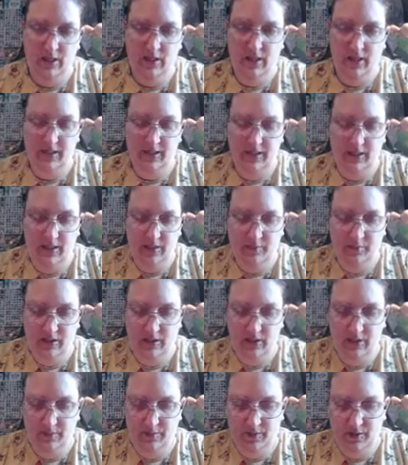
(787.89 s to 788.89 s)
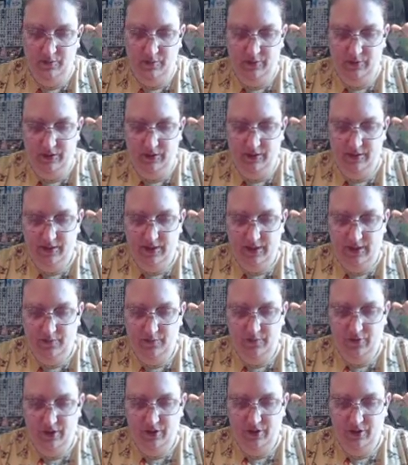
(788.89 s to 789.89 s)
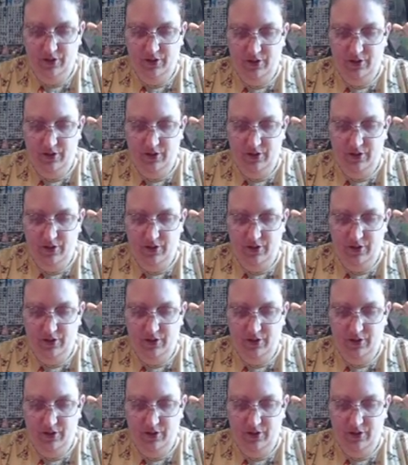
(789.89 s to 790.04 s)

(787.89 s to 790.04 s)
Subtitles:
and then I'm coming with the same brush